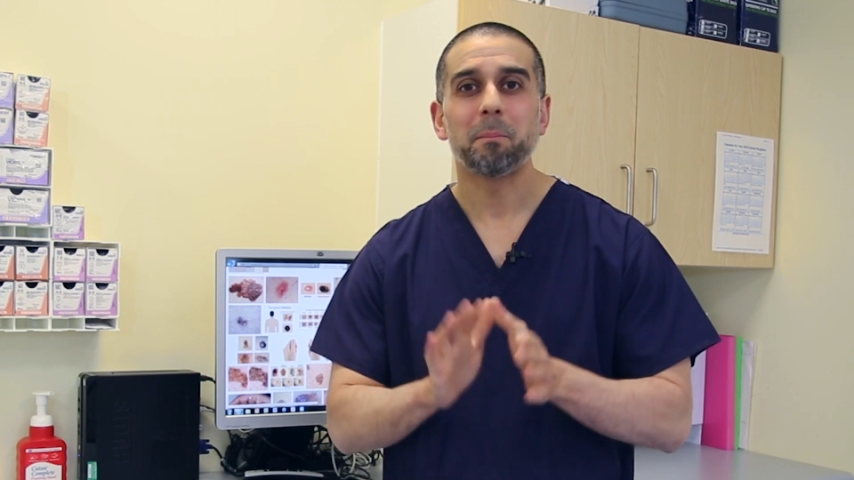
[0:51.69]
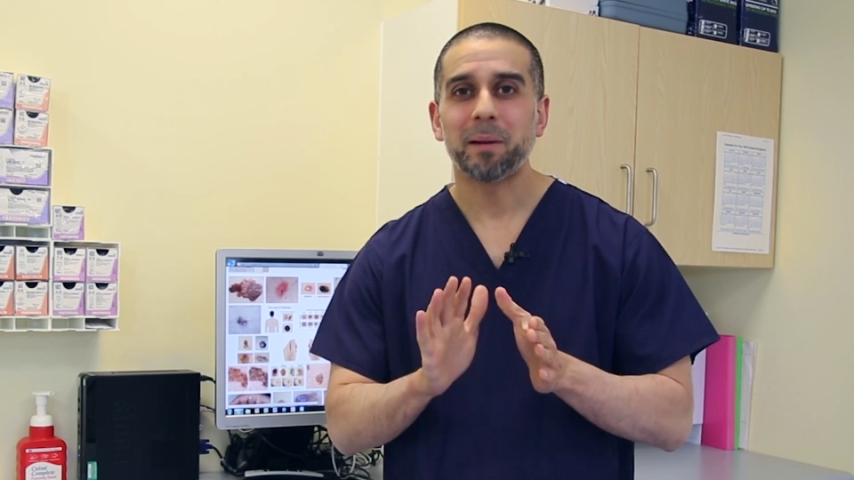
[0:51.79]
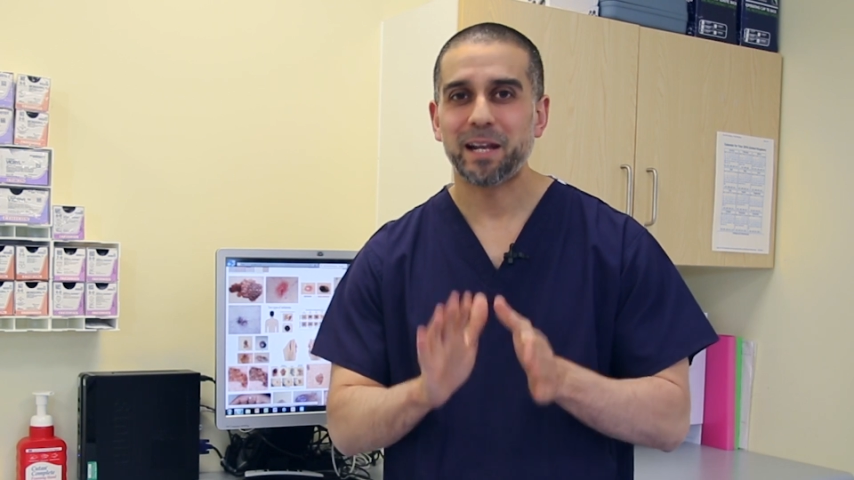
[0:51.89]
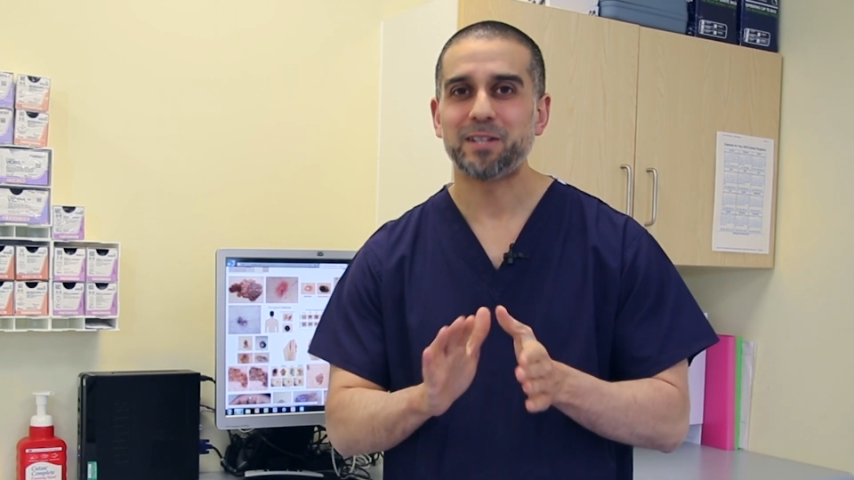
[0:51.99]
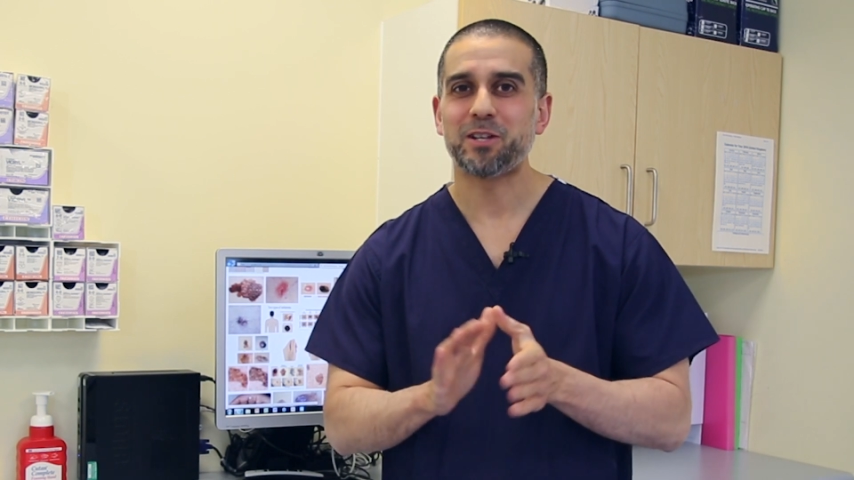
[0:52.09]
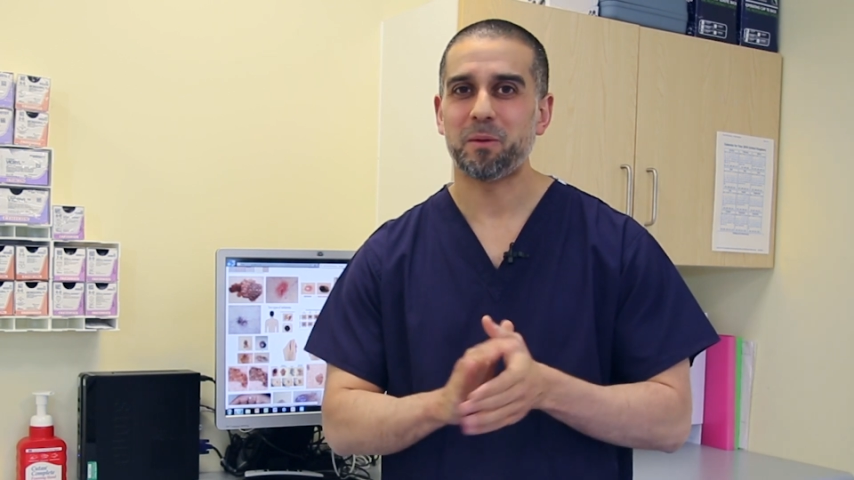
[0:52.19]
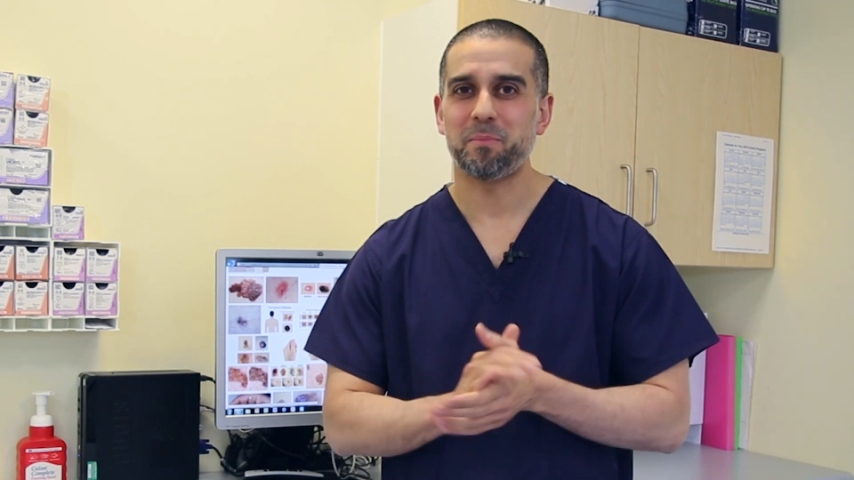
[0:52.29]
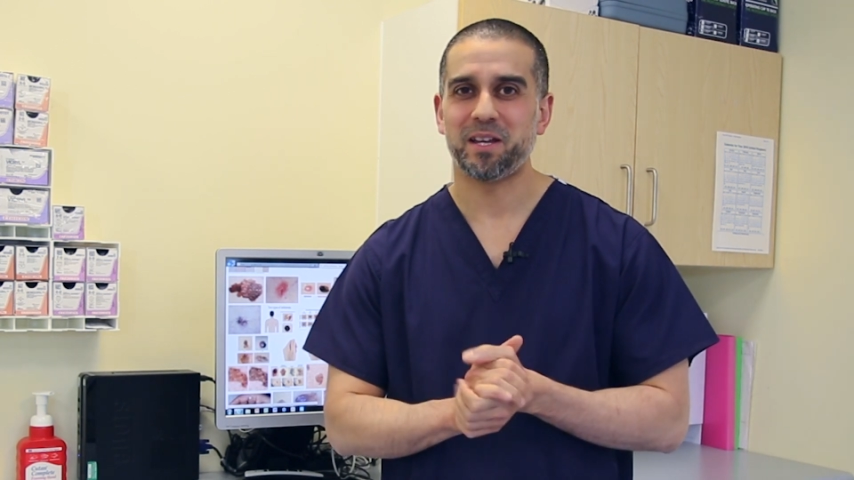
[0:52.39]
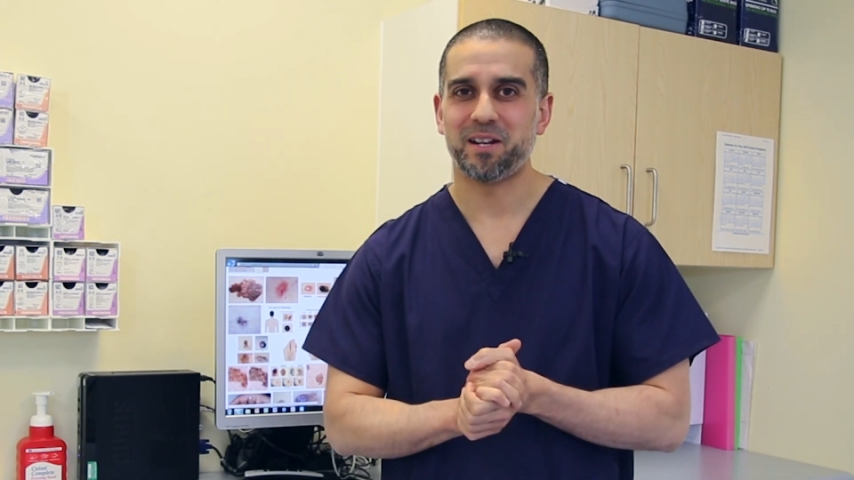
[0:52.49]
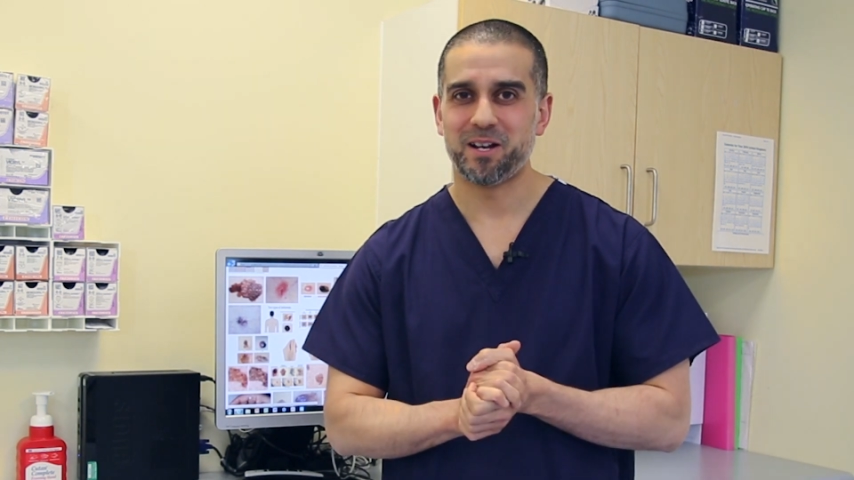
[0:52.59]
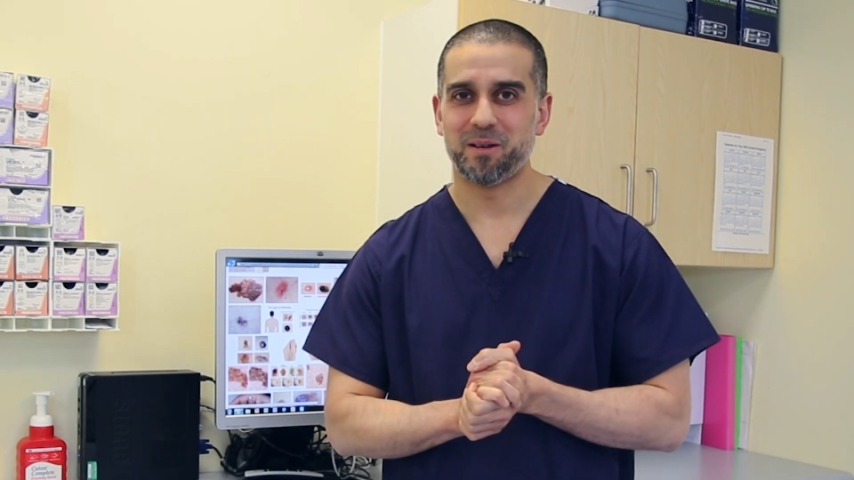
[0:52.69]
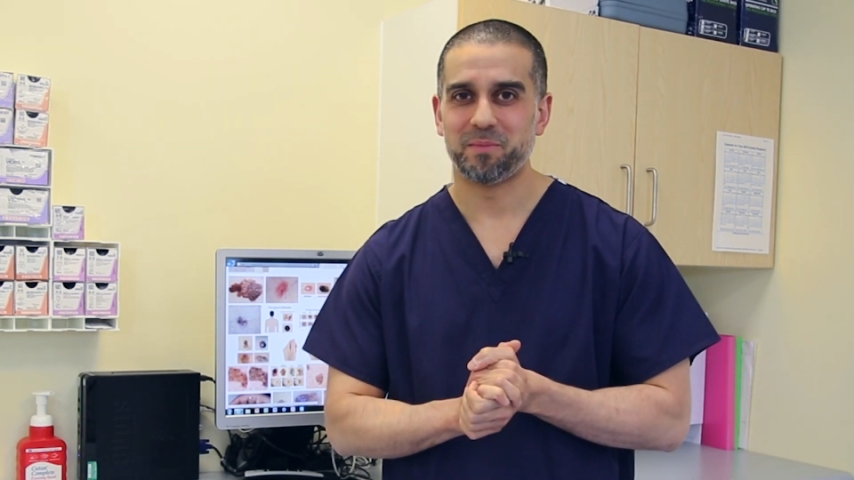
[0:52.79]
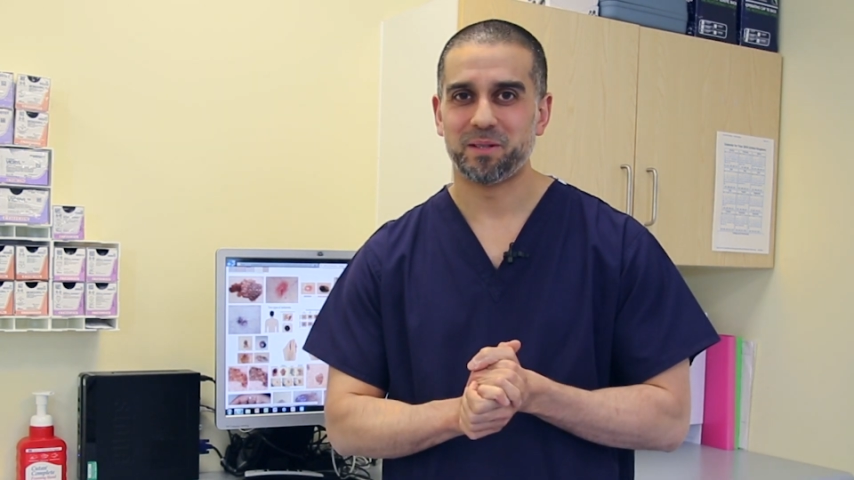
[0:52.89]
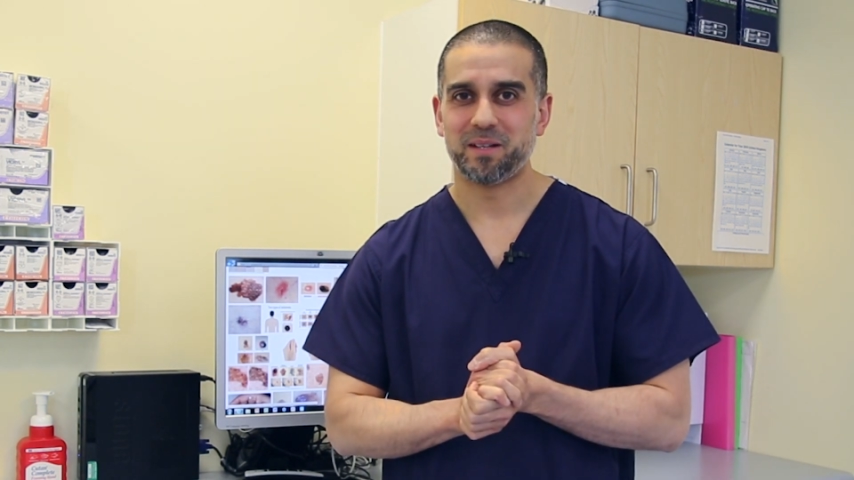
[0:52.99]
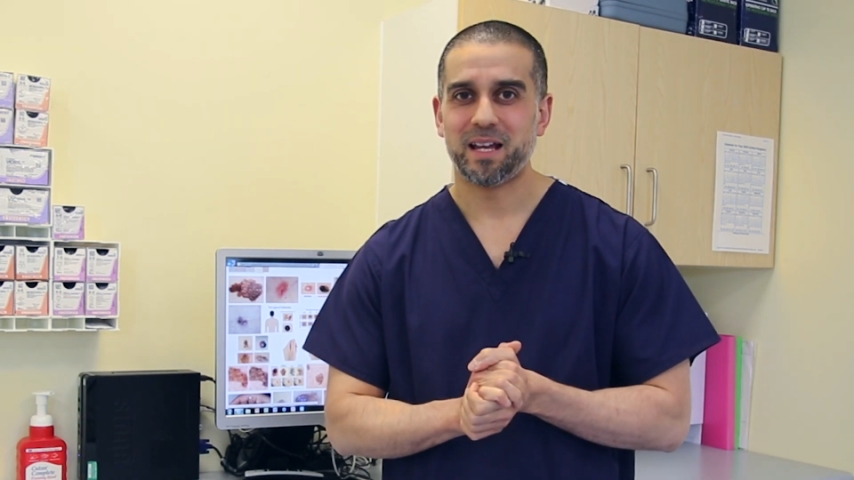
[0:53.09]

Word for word: please don't be alarmed.